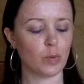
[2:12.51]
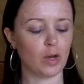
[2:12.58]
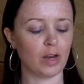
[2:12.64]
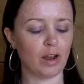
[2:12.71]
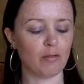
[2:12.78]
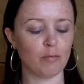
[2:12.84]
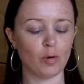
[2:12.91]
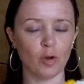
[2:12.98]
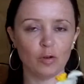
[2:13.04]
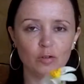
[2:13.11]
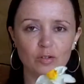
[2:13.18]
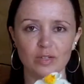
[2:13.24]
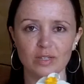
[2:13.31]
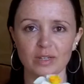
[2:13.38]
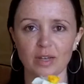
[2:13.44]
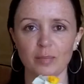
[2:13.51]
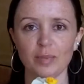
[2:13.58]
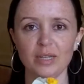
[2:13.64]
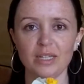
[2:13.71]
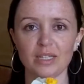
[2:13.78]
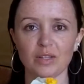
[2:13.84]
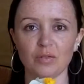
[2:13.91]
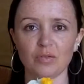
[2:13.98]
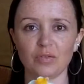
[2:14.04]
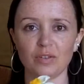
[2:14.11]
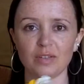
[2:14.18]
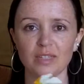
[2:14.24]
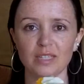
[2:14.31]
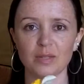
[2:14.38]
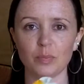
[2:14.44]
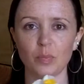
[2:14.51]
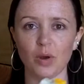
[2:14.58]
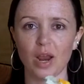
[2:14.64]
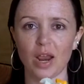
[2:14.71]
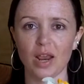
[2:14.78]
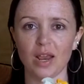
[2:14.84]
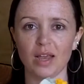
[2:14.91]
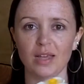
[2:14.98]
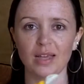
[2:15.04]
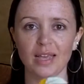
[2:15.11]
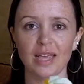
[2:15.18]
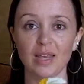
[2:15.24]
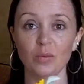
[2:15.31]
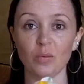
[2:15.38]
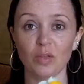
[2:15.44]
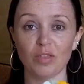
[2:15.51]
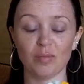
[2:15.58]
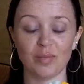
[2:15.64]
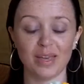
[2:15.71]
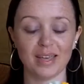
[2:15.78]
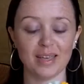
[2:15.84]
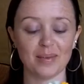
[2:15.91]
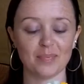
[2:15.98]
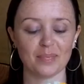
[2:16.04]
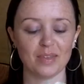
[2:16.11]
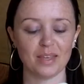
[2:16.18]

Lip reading: but I've brought a piece of spring in with me